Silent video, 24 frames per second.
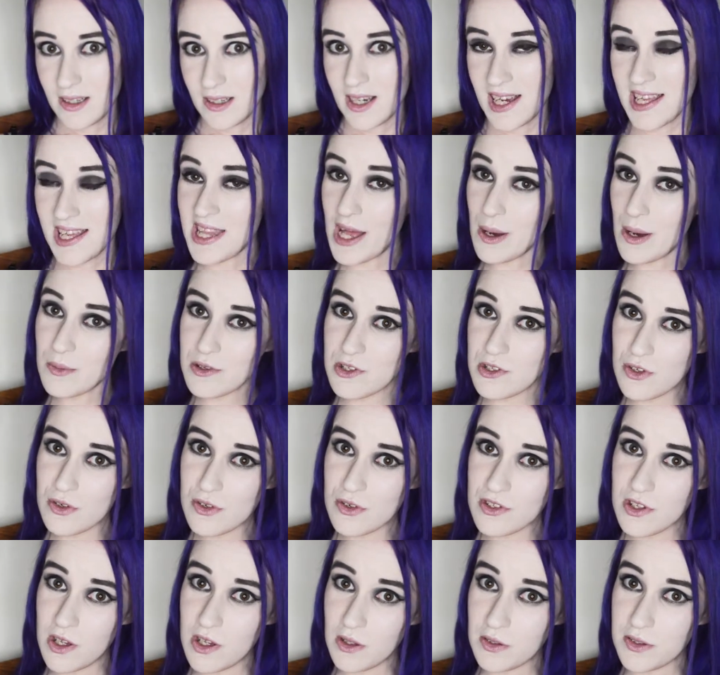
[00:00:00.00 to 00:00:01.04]
And that was a
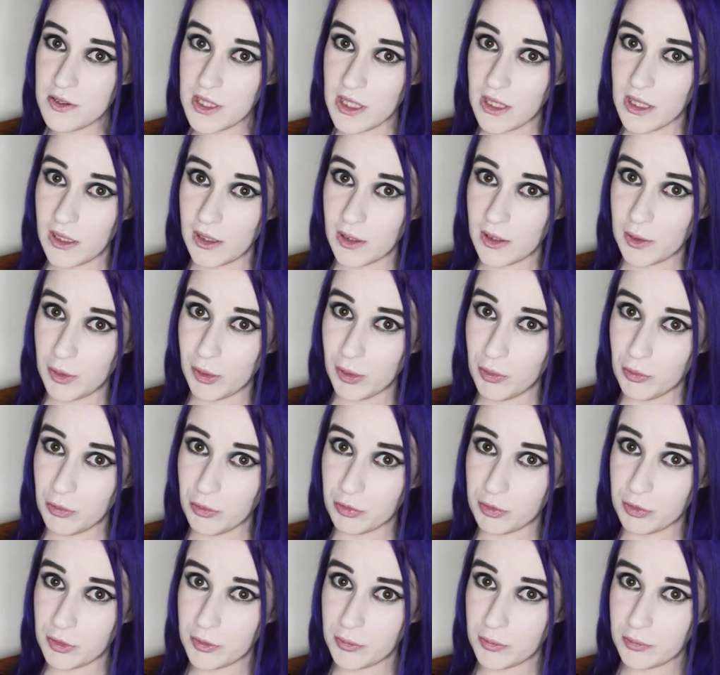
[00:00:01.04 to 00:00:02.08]
result of